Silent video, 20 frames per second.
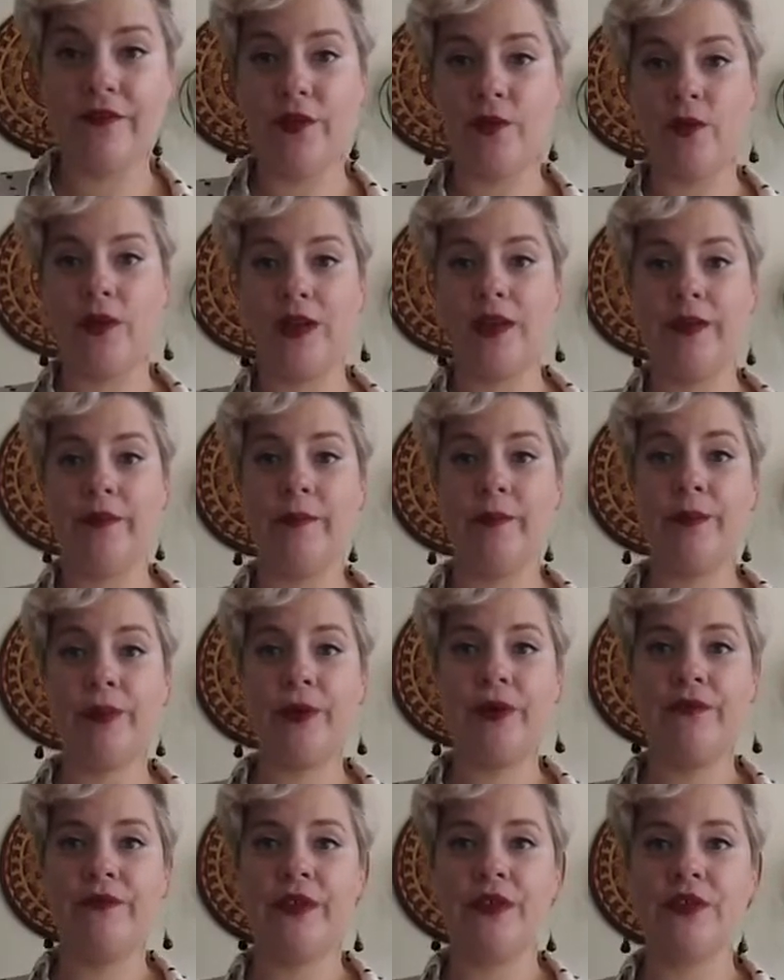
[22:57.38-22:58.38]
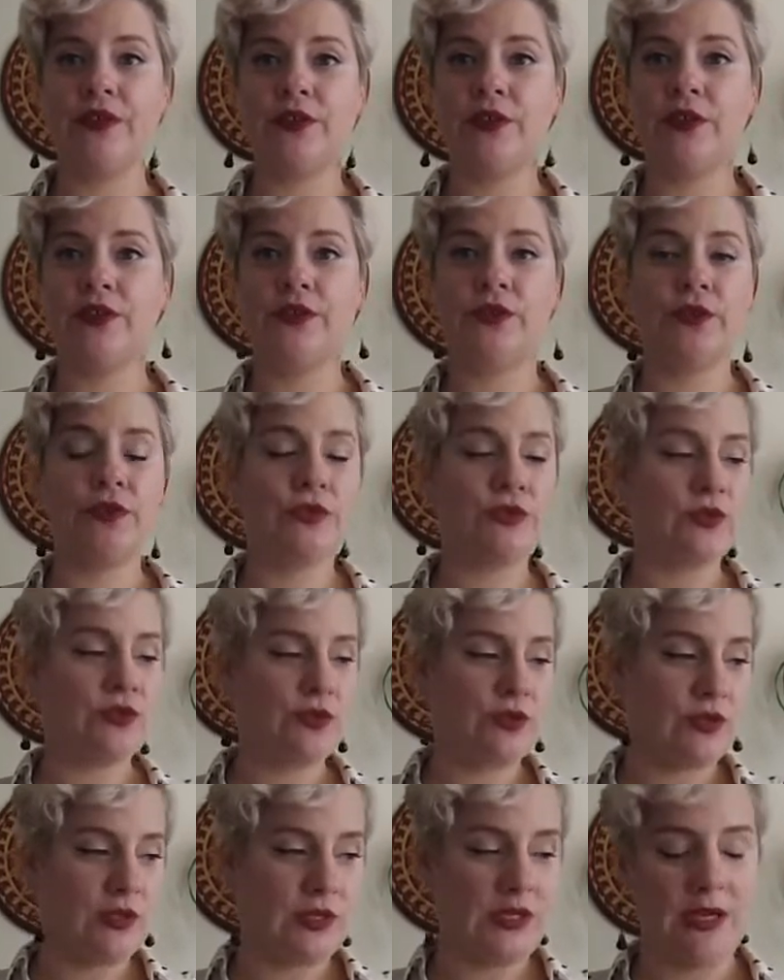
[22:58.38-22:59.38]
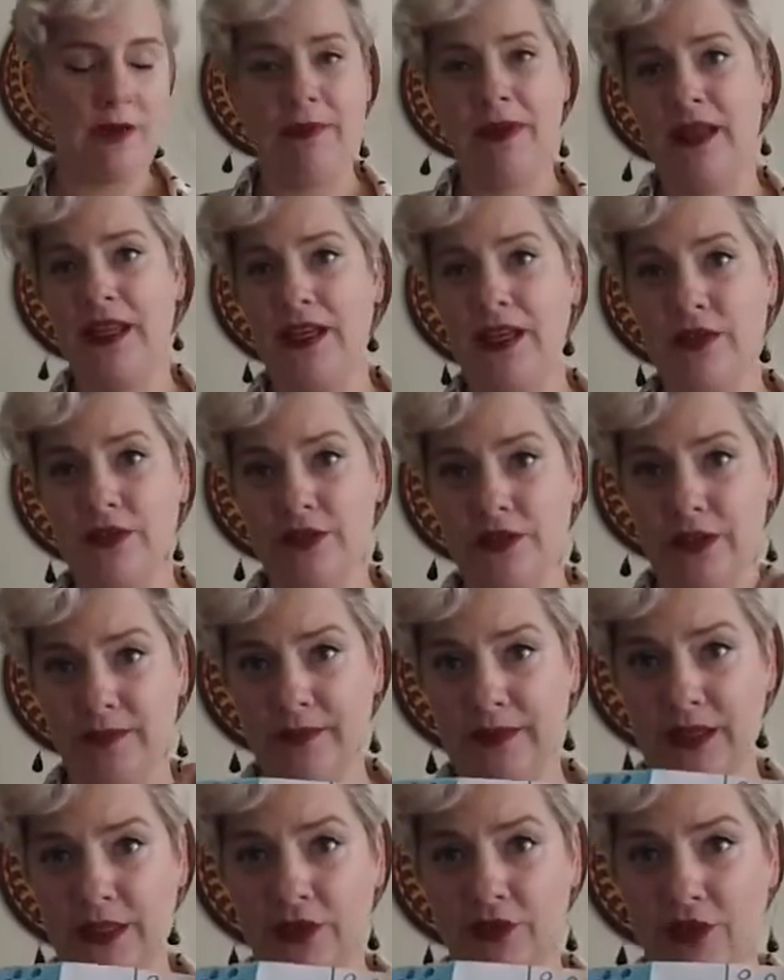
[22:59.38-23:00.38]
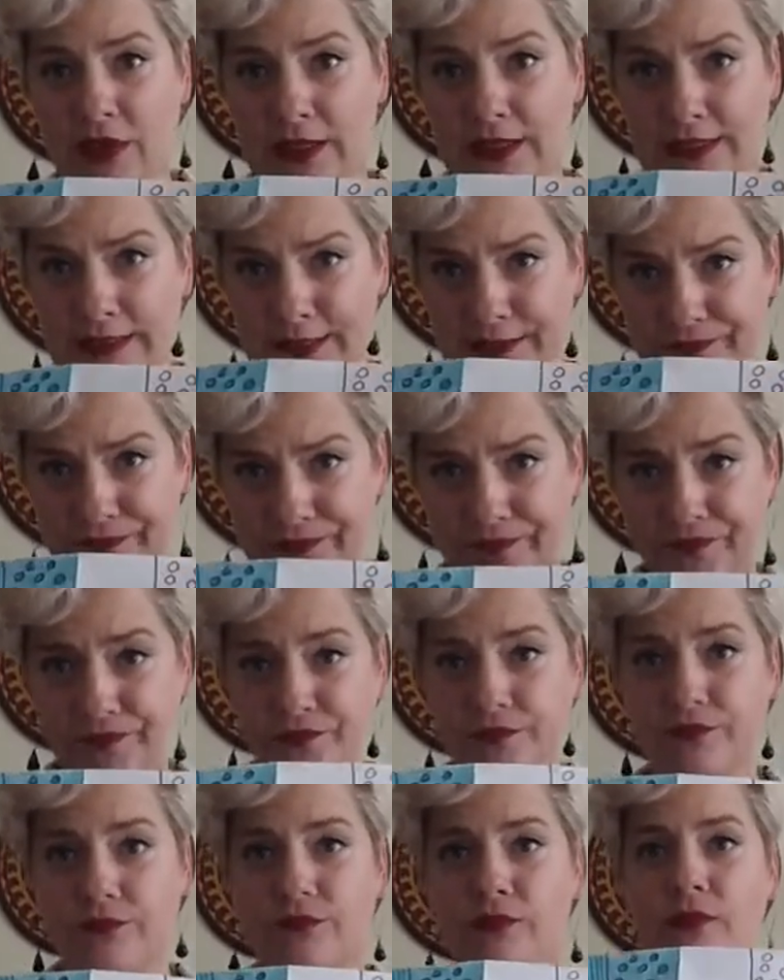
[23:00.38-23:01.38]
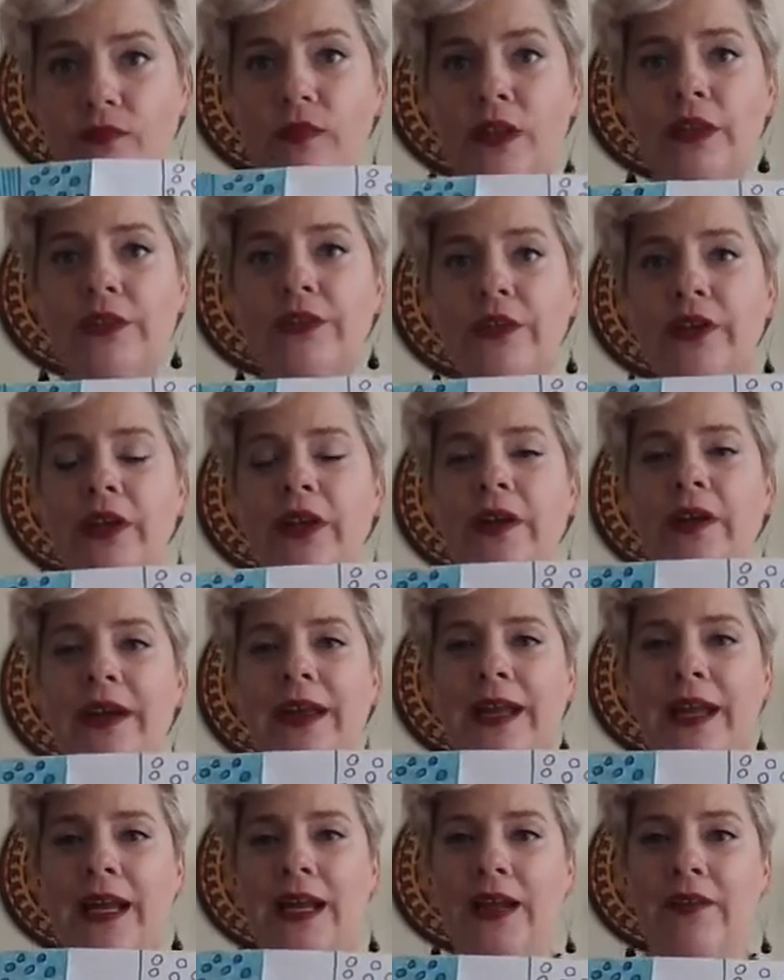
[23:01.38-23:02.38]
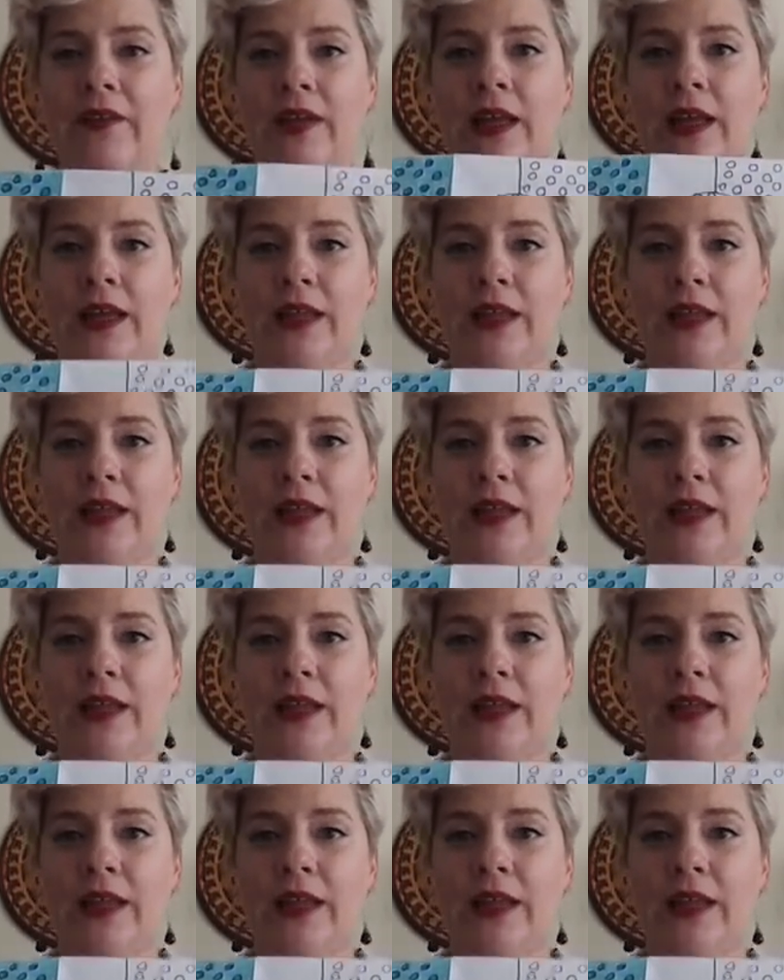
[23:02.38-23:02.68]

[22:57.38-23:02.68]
if you wanted perfect circles, you could get a penny or something and trace it. So now I have